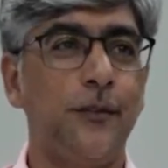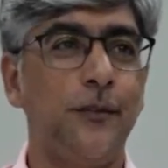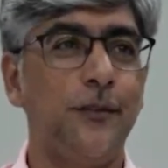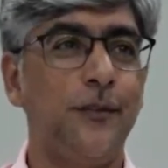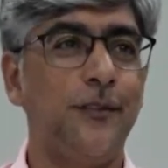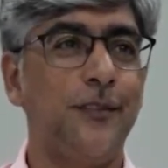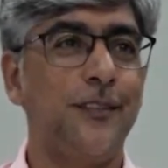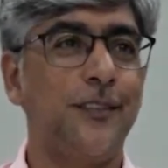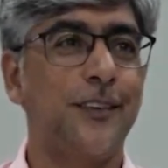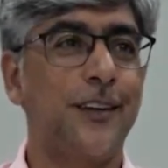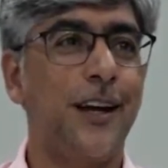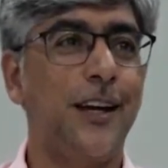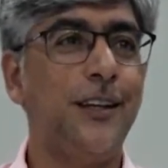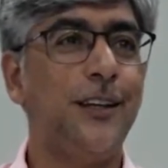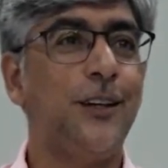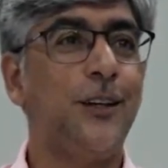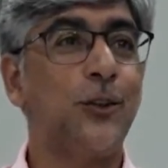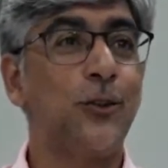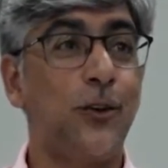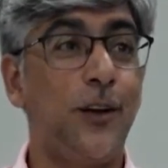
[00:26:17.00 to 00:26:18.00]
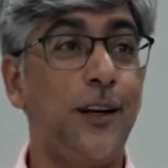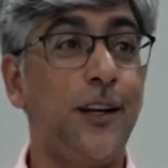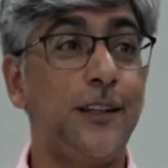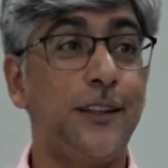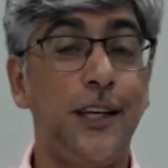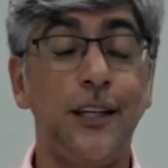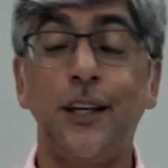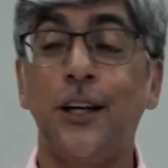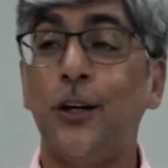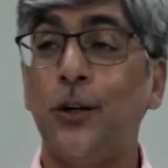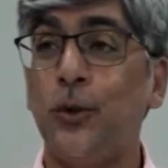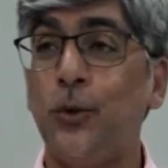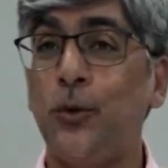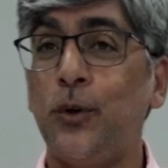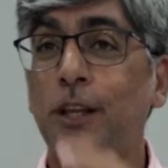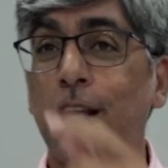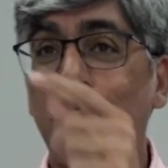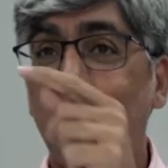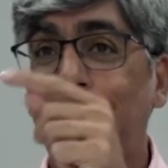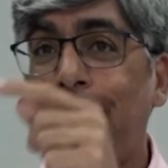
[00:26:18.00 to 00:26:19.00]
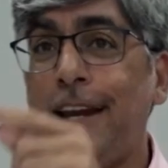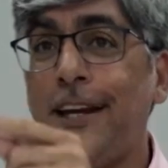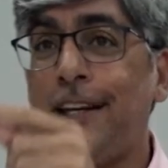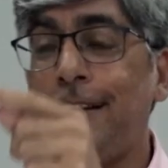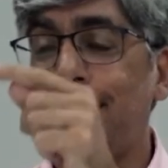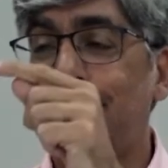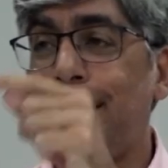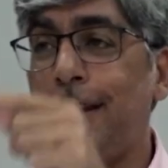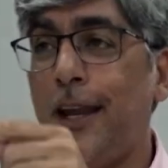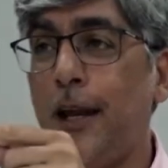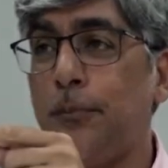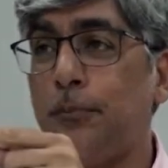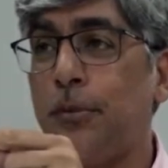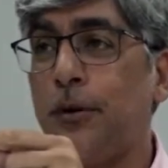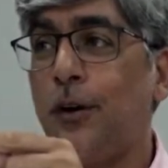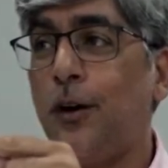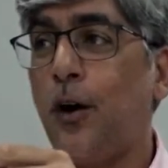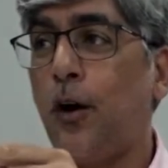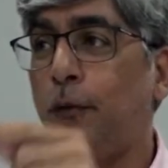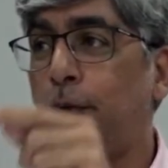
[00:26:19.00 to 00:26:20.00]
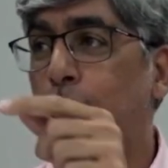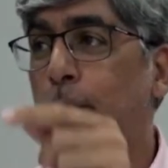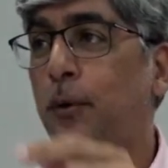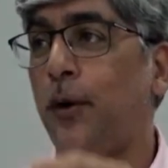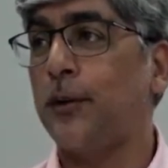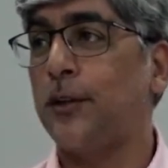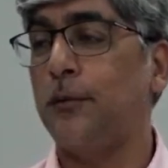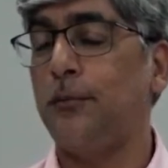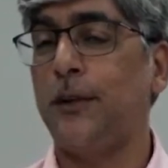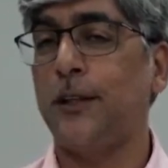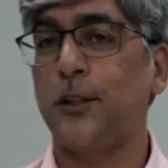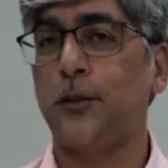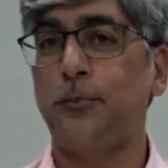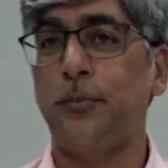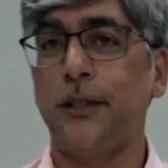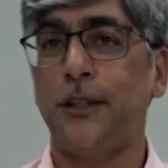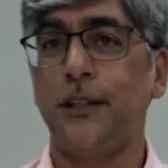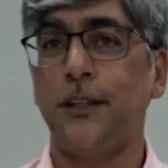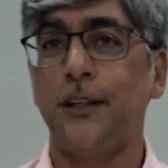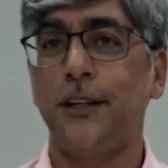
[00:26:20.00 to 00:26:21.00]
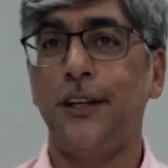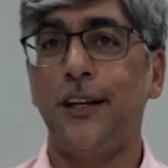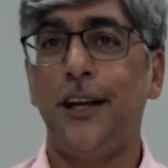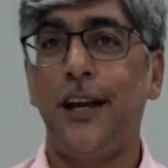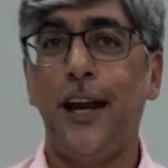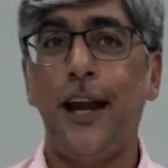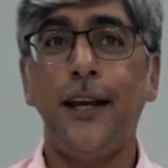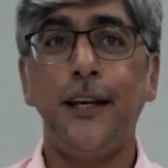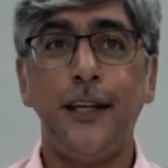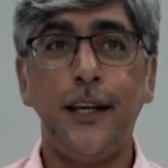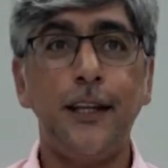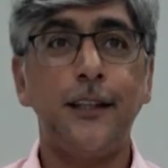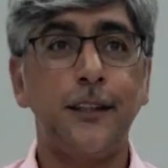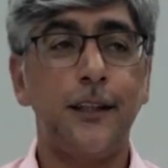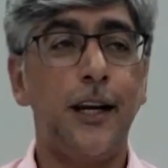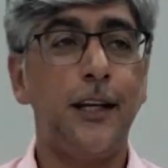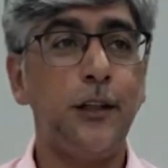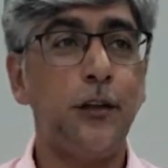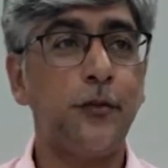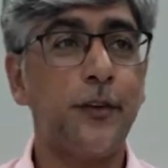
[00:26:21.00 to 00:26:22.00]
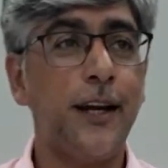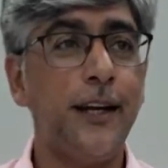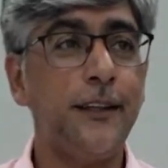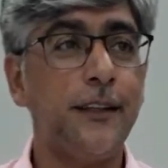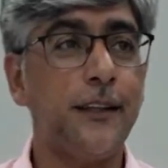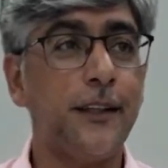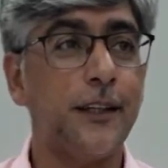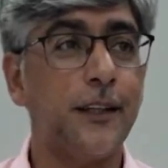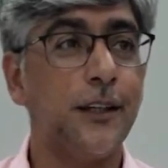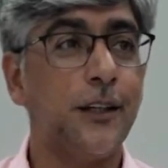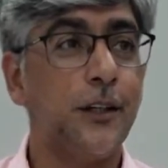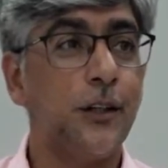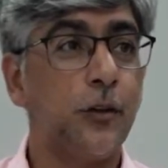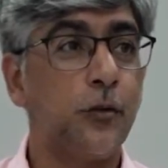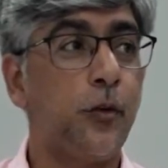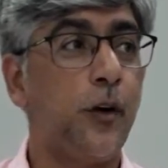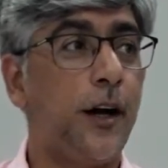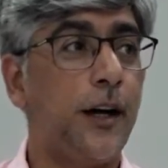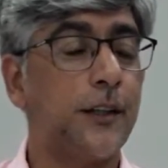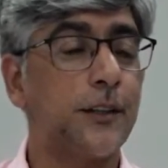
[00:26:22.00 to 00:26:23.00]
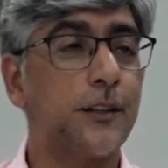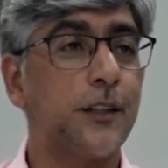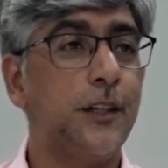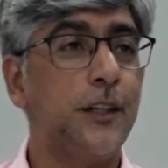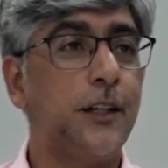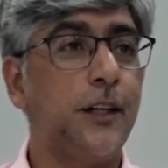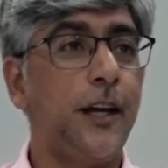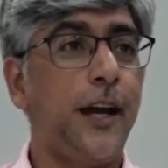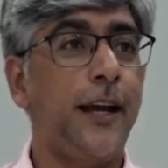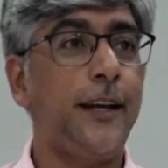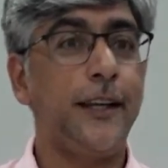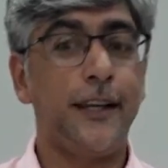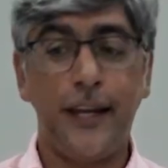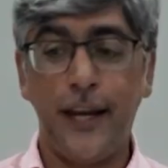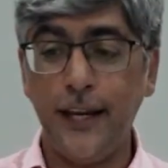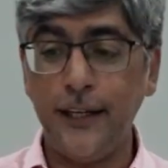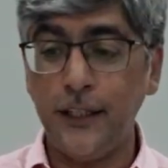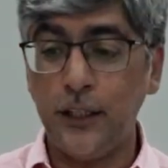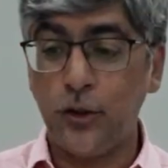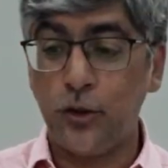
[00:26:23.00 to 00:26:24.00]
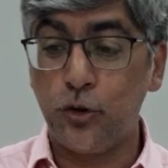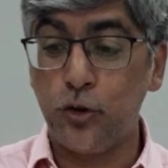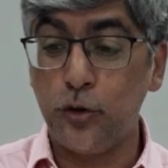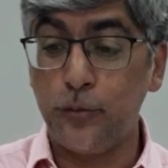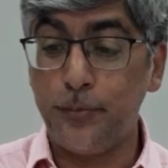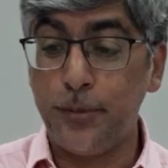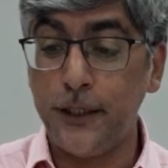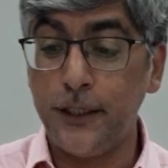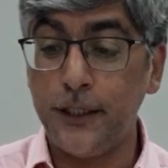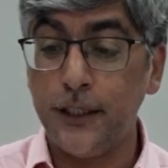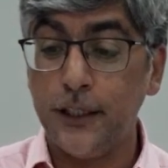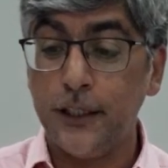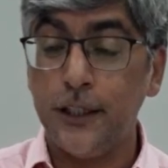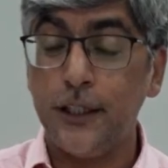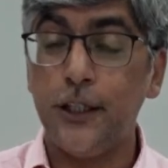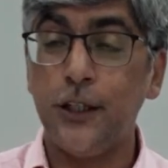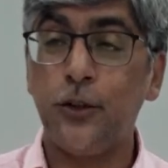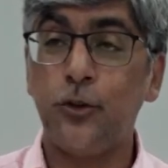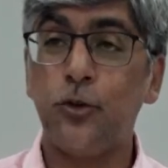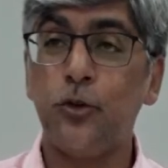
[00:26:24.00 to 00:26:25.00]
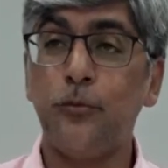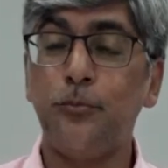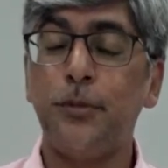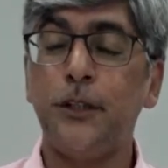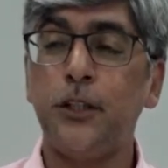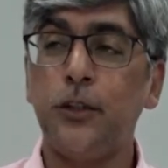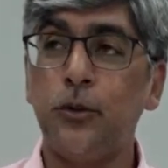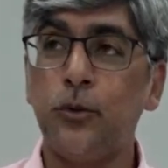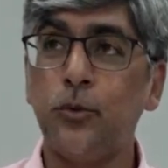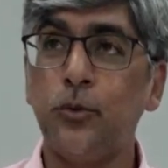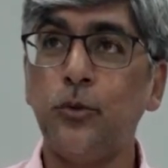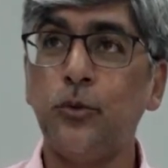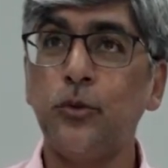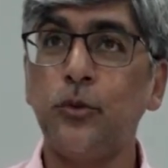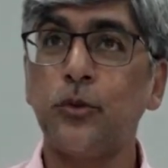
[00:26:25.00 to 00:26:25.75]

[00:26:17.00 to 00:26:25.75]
Right? So Allah is saying, you're going to lie in the lap of the bottomless pit. And it's really frightening for us. And again, it should be used